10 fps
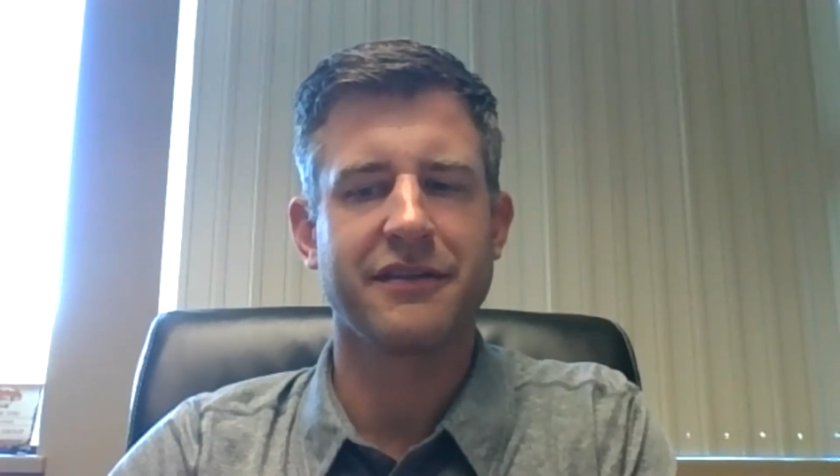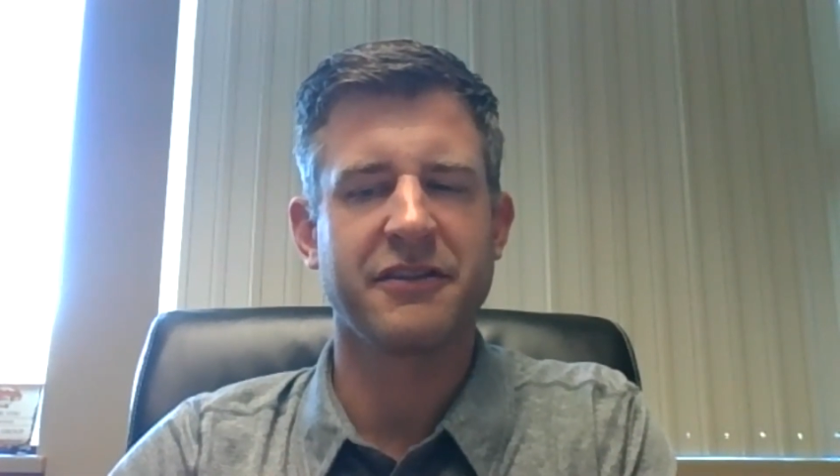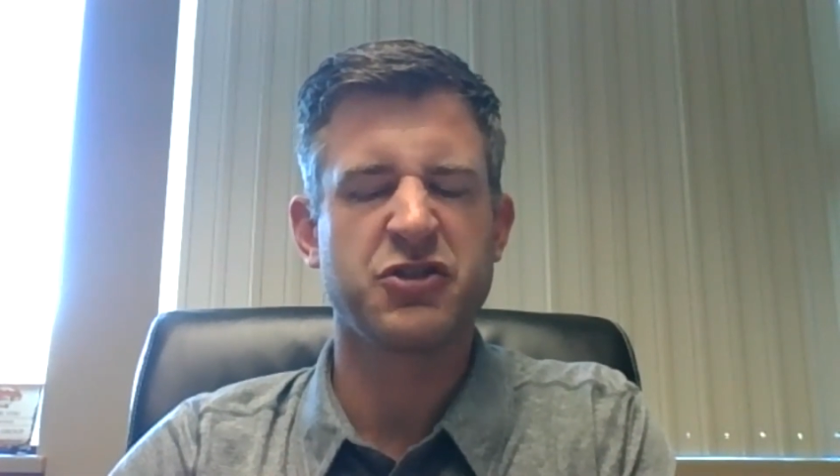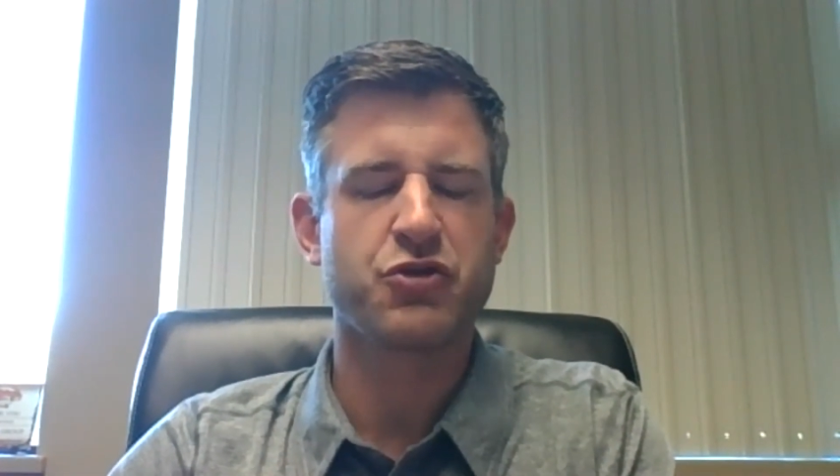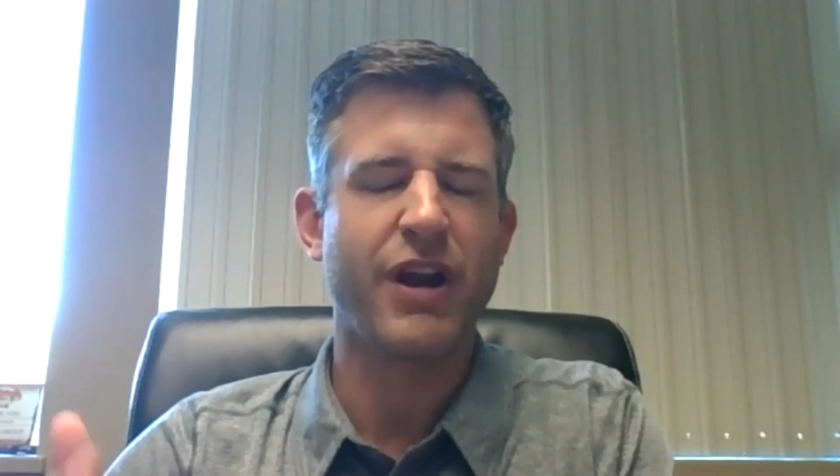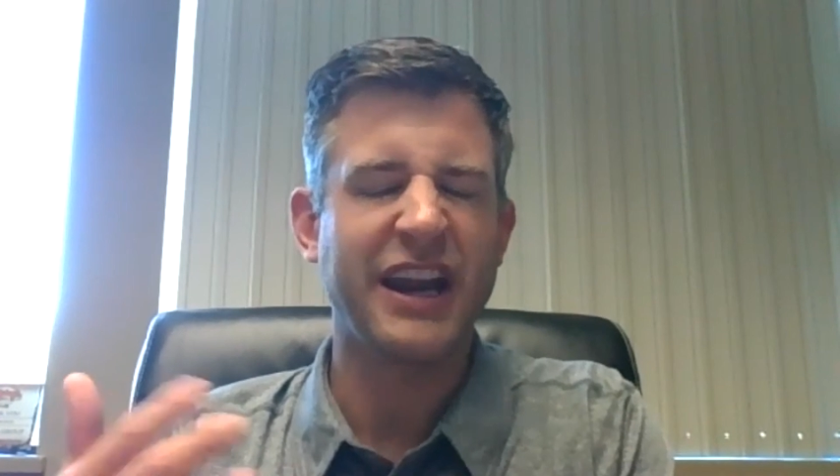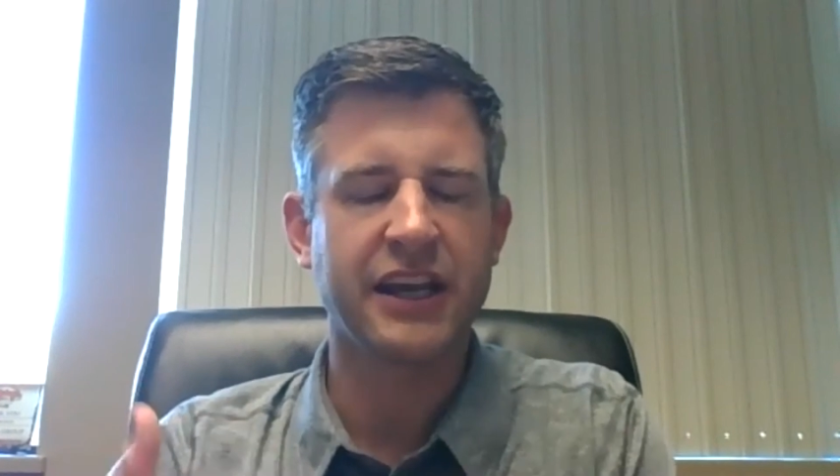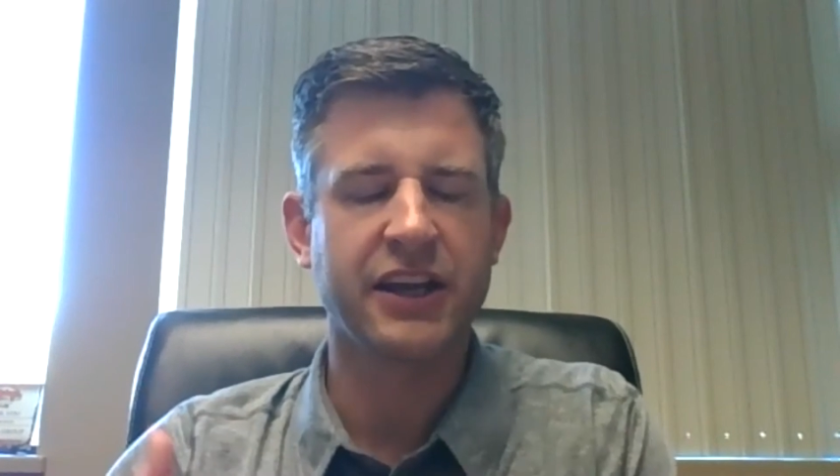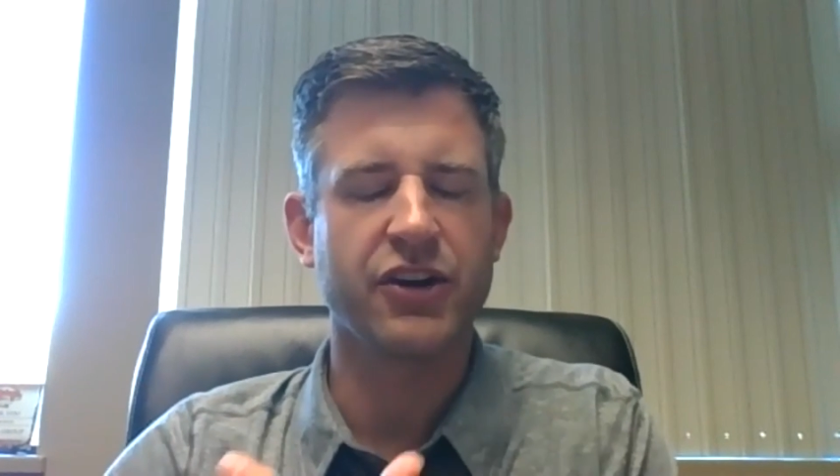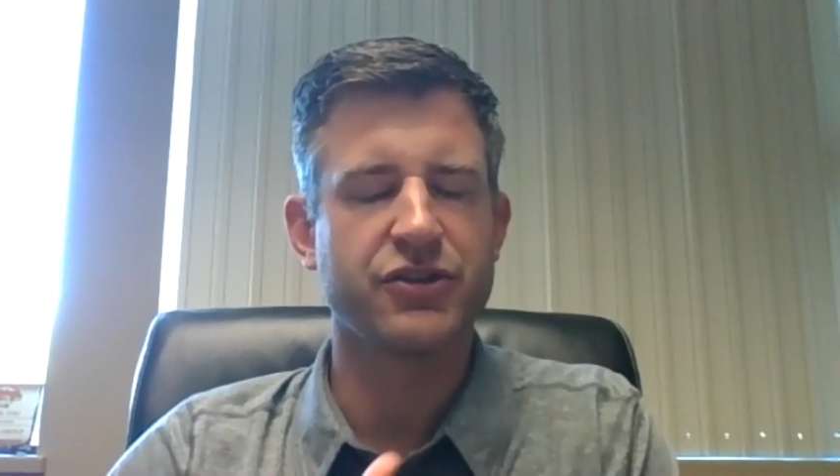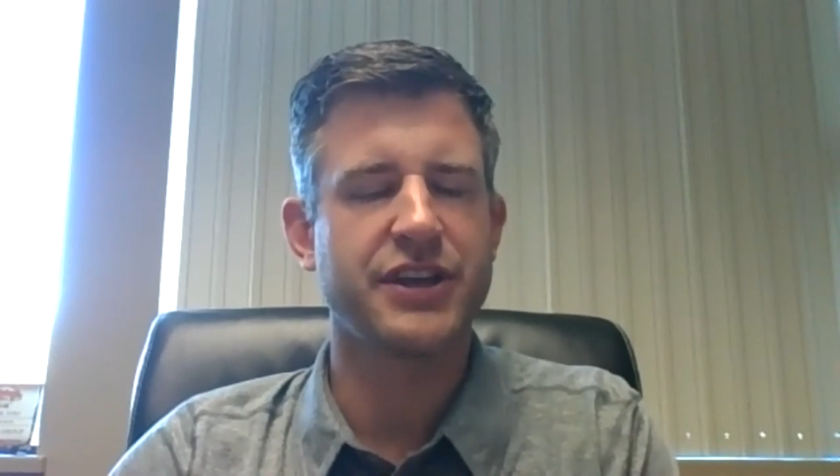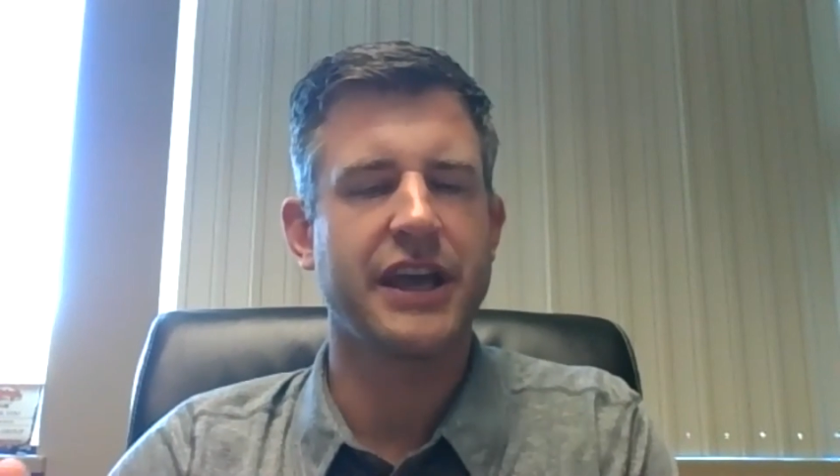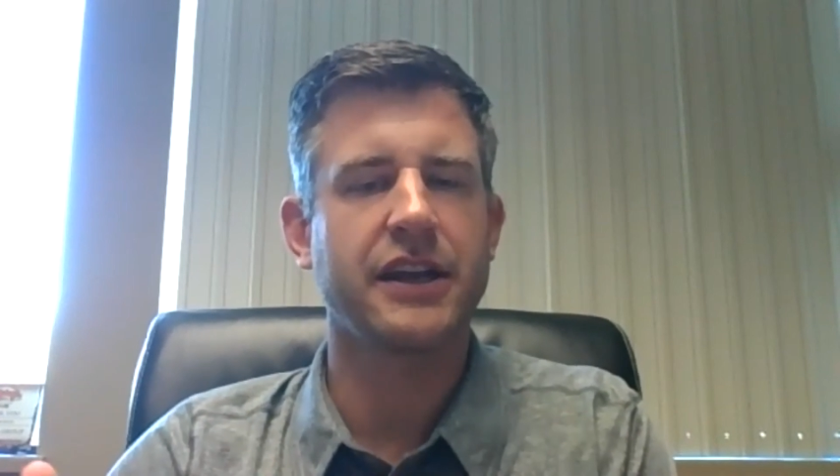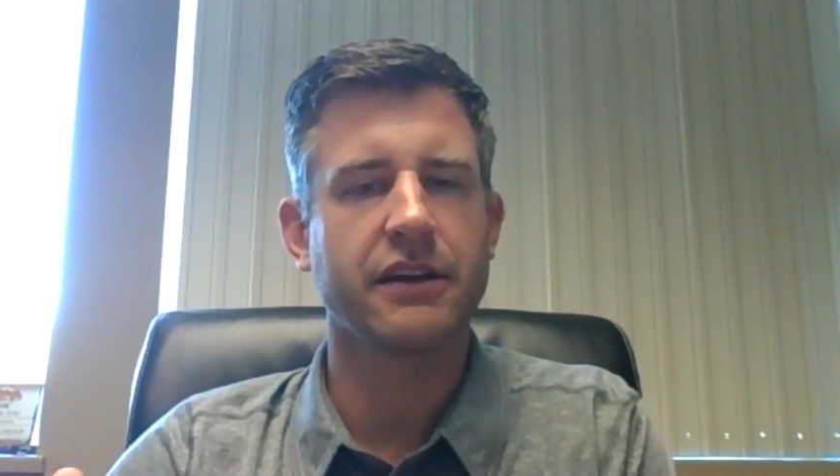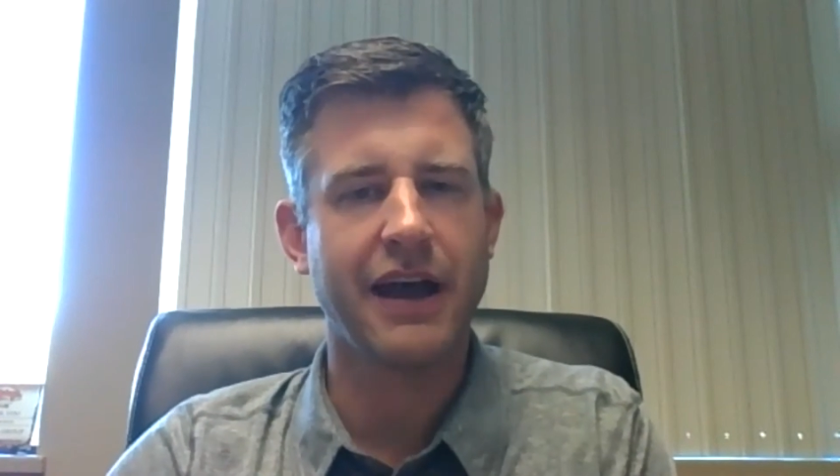training and
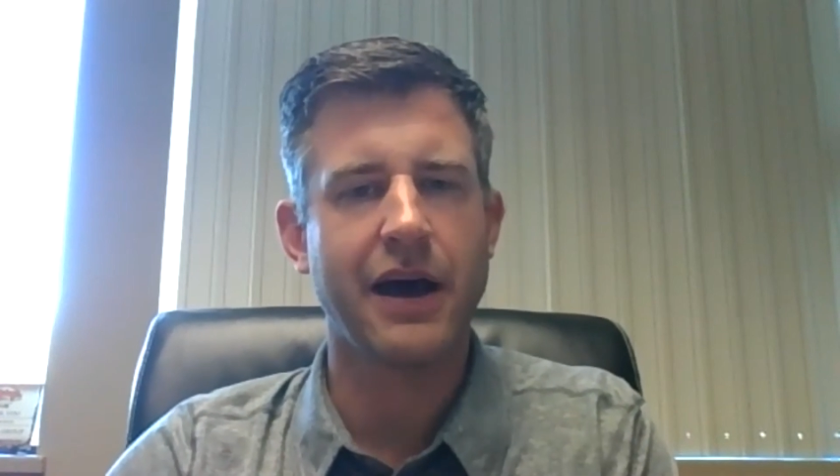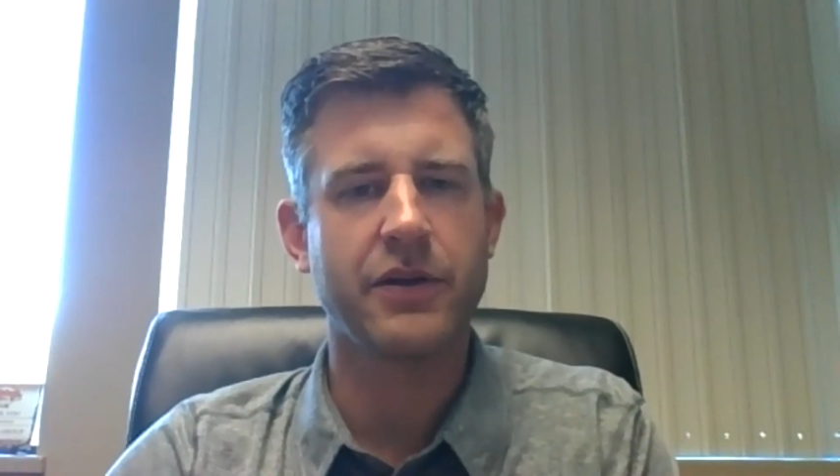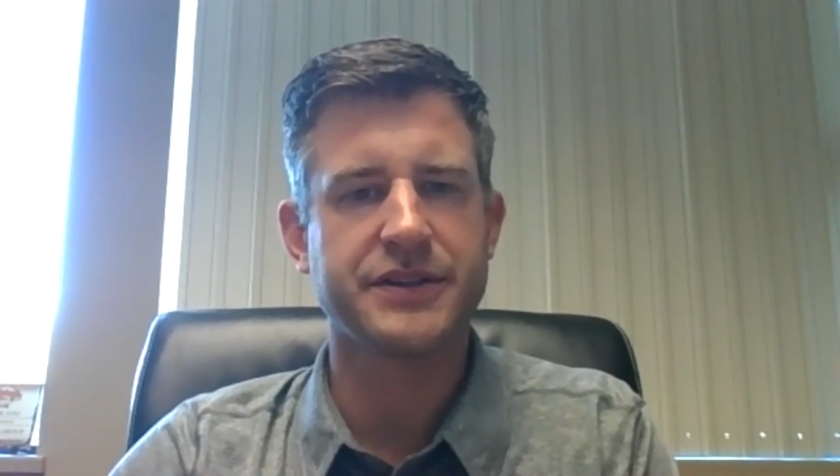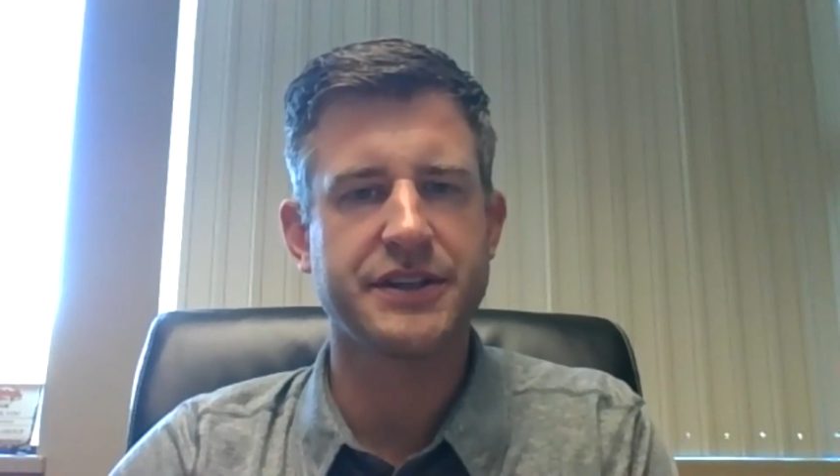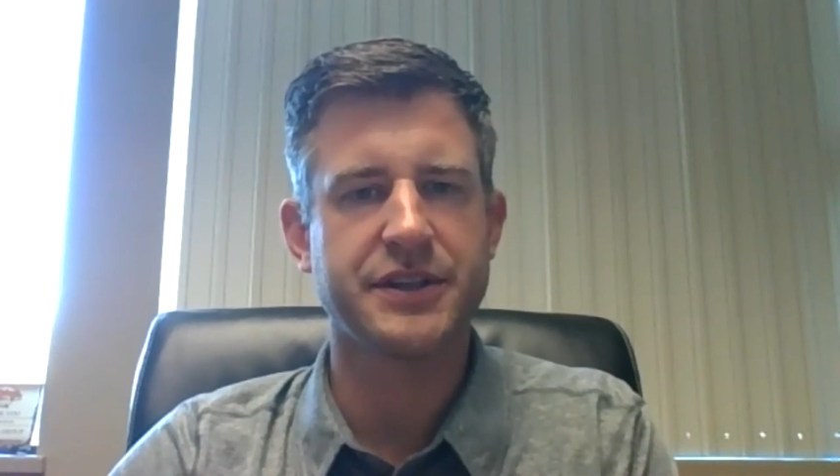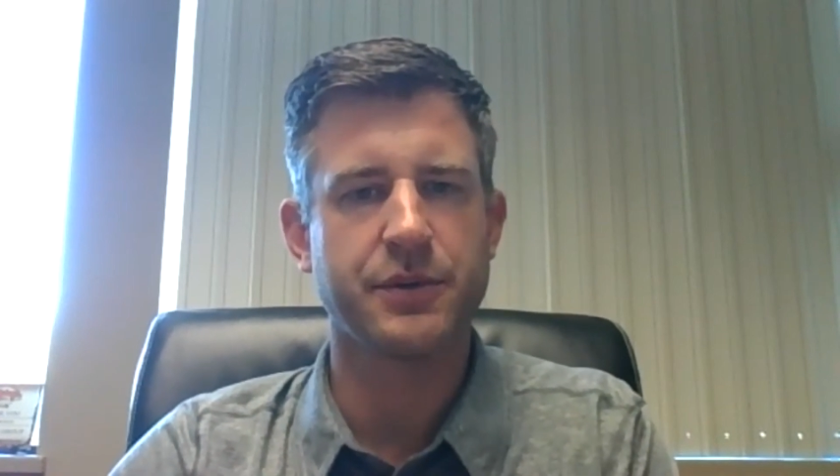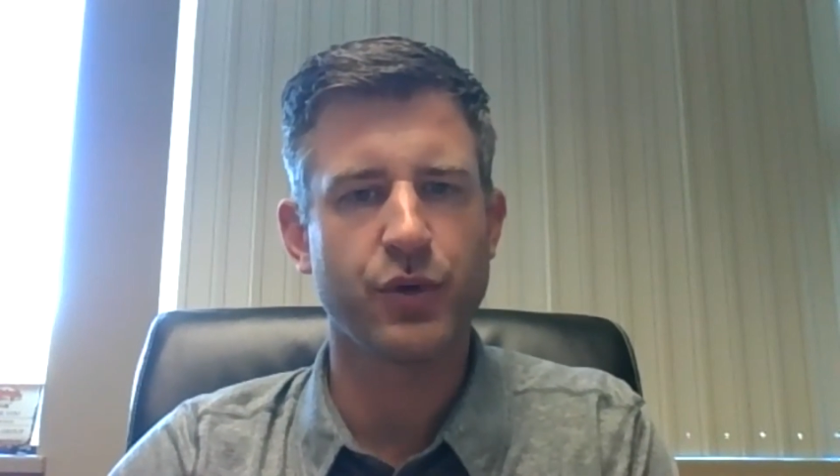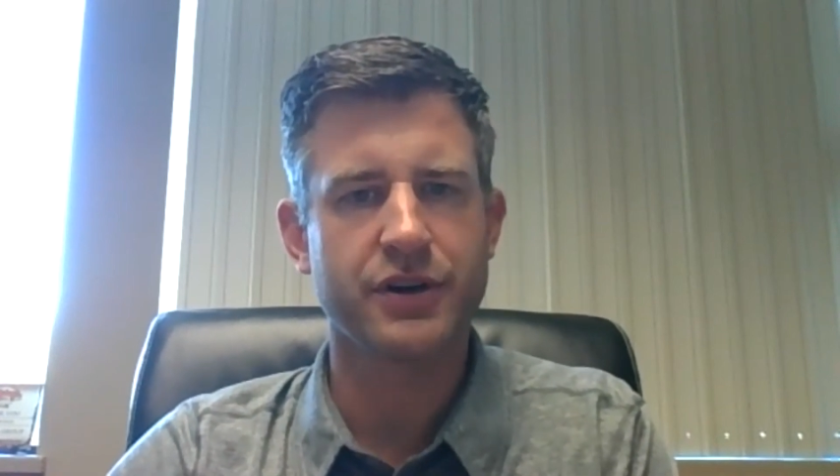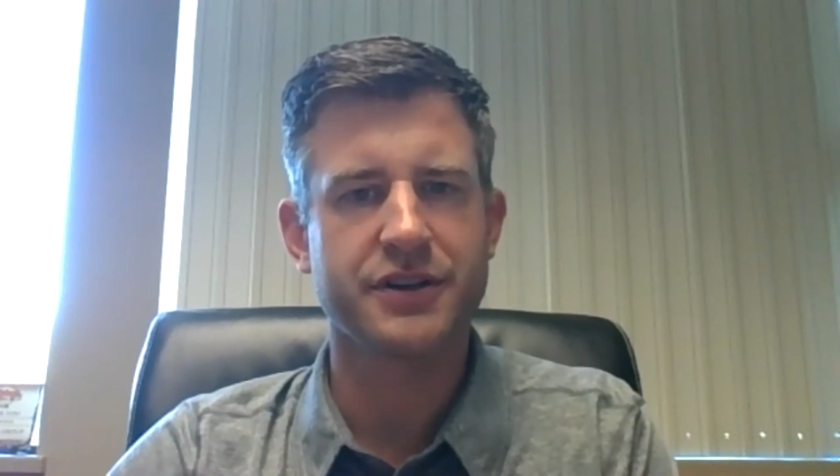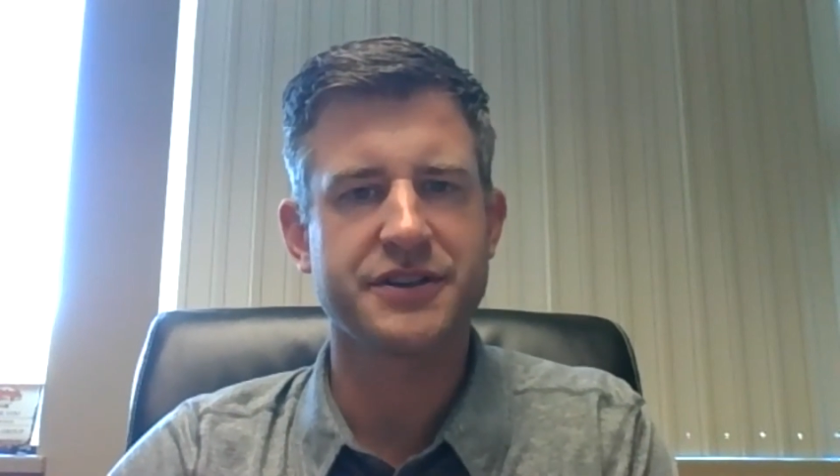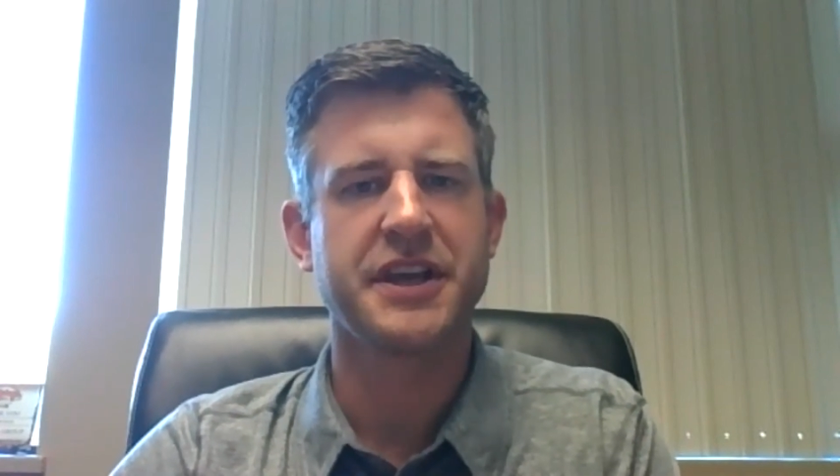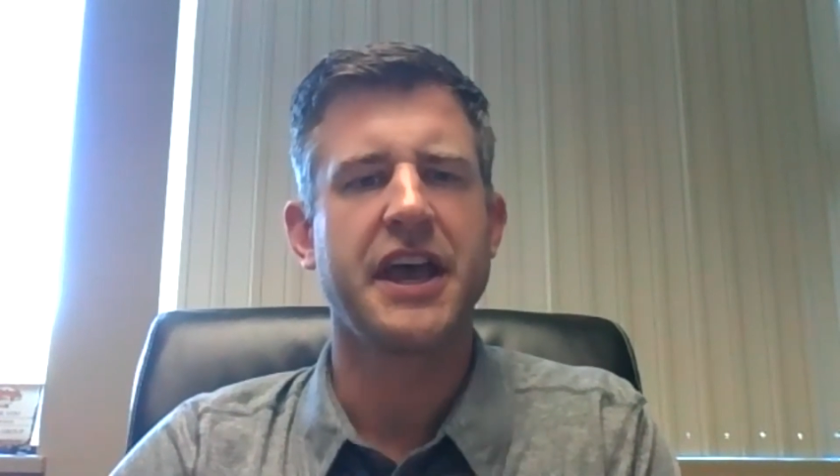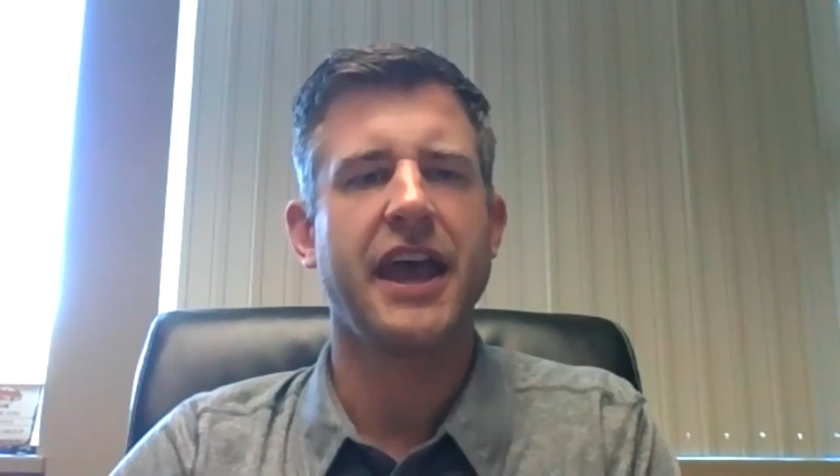understanding of how the system works,